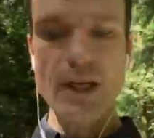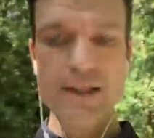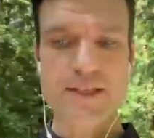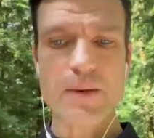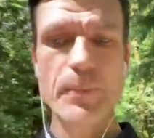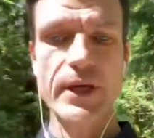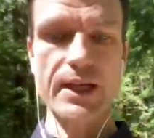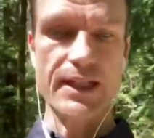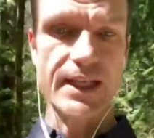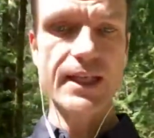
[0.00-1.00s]

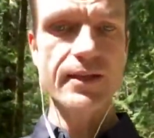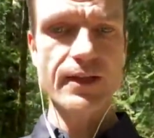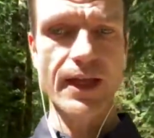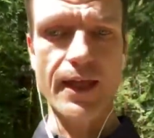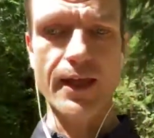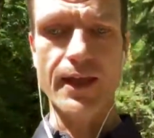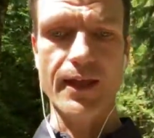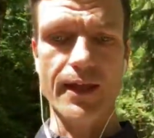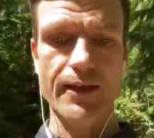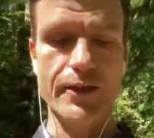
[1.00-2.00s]
typically,
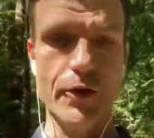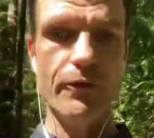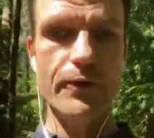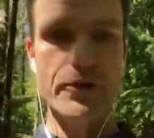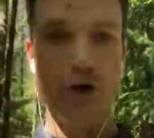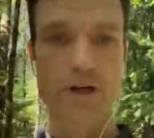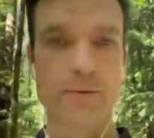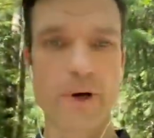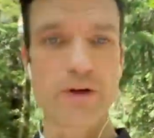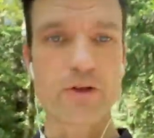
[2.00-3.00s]
if we talk
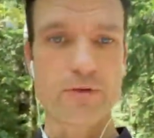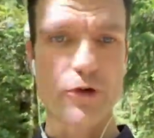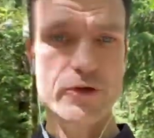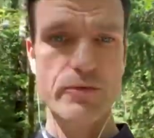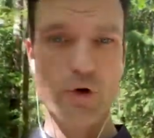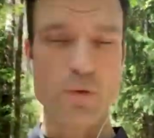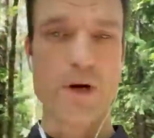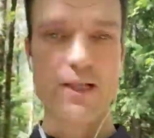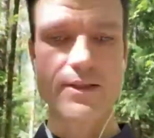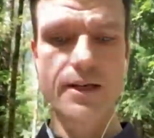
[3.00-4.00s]
about universal
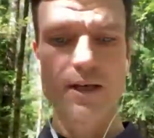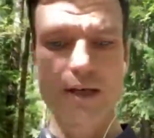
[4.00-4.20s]
robots,